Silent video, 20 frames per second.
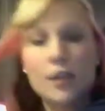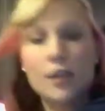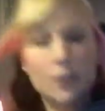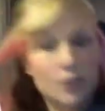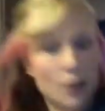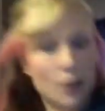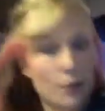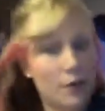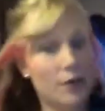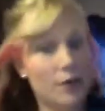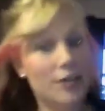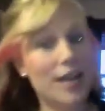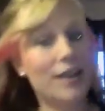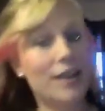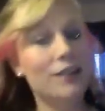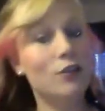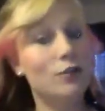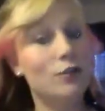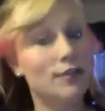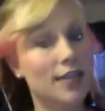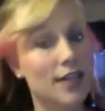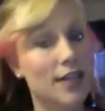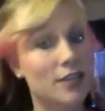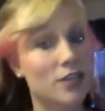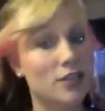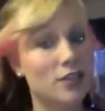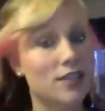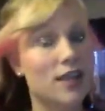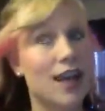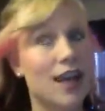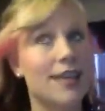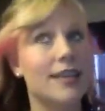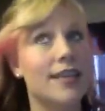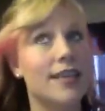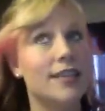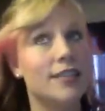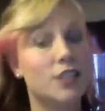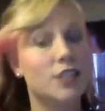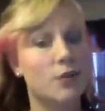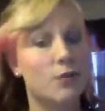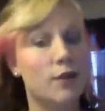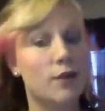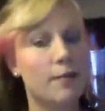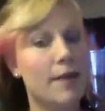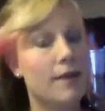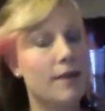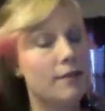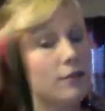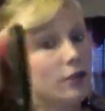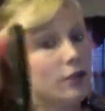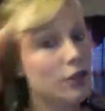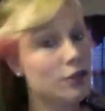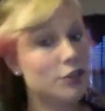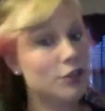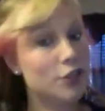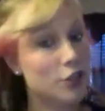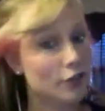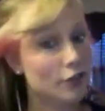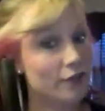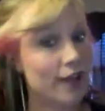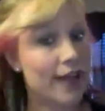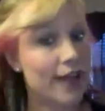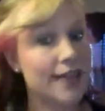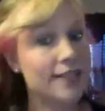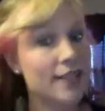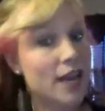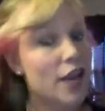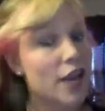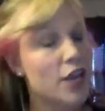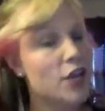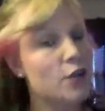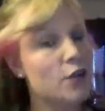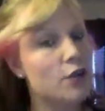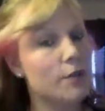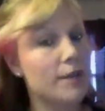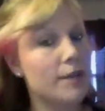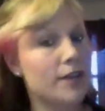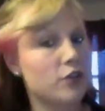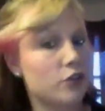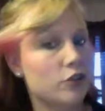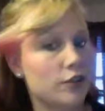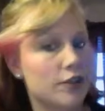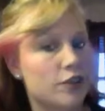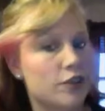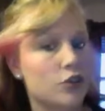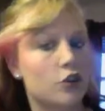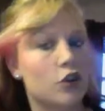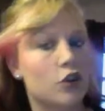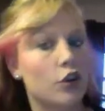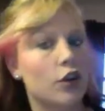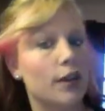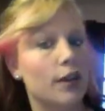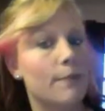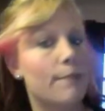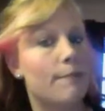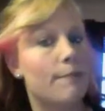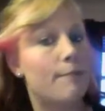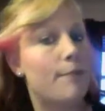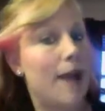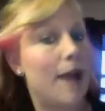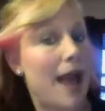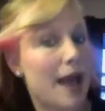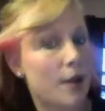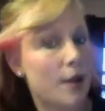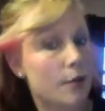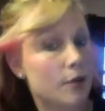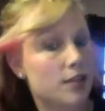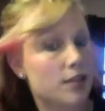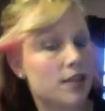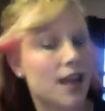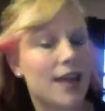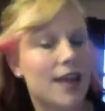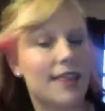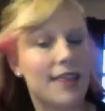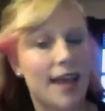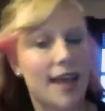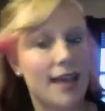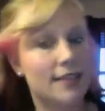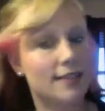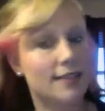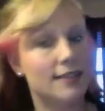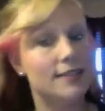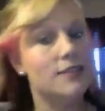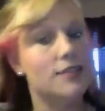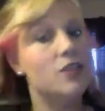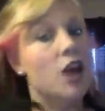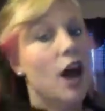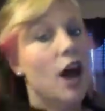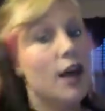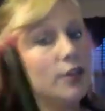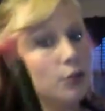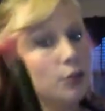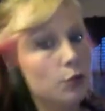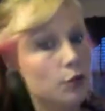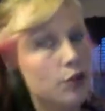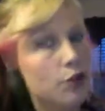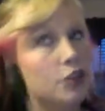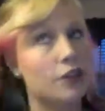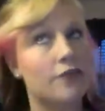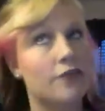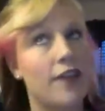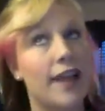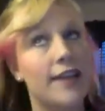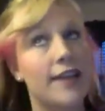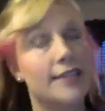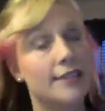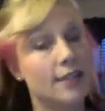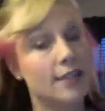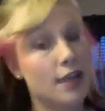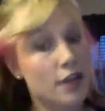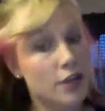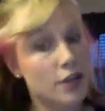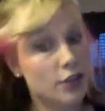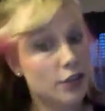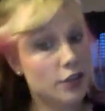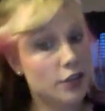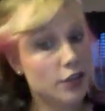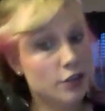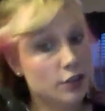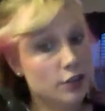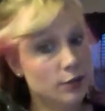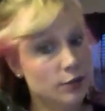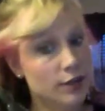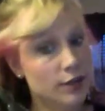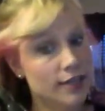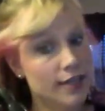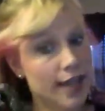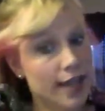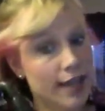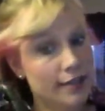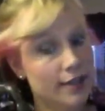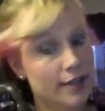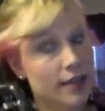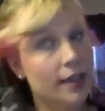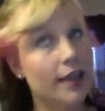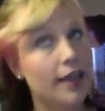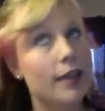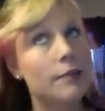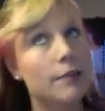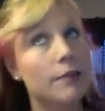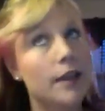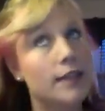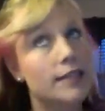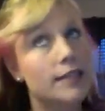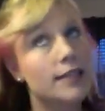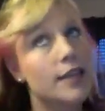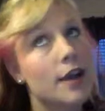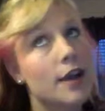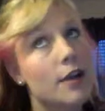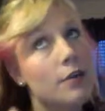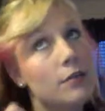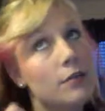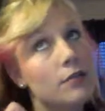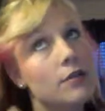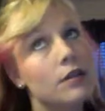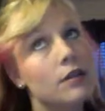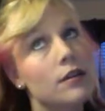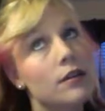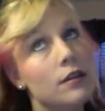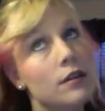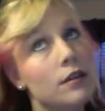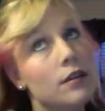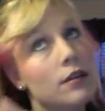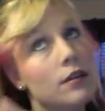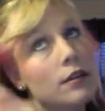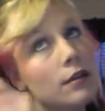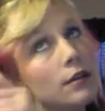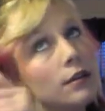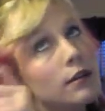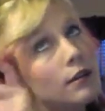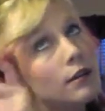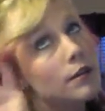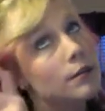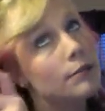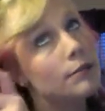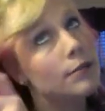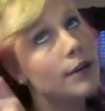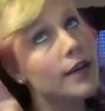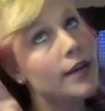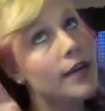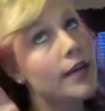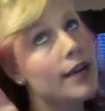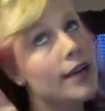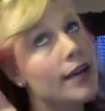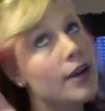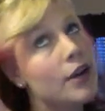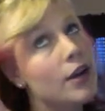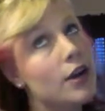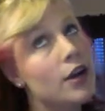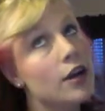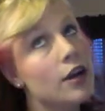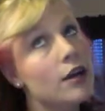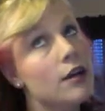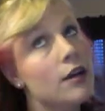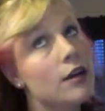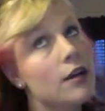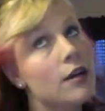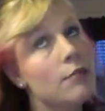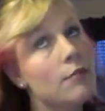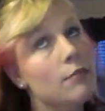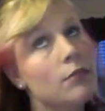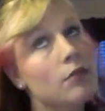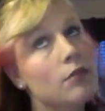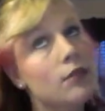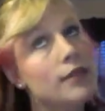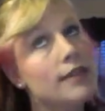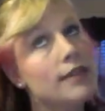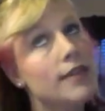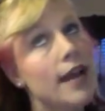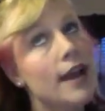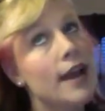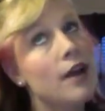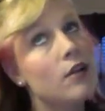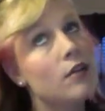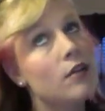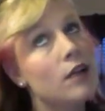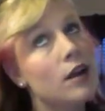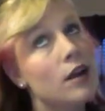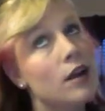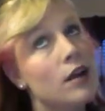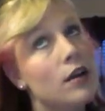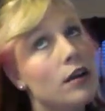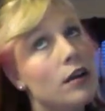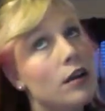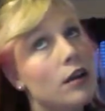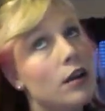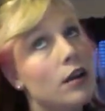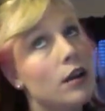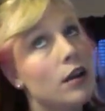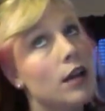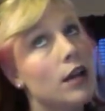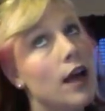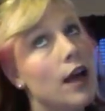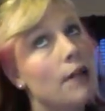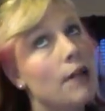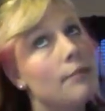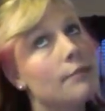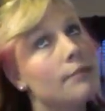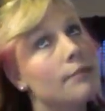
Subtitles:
So when you take little sections like this, you want to make close to your face. You want to make sure that you're curling backwards like that, not towards your face. So you just want to take the clamp like so, put it here, pull it down, curl up.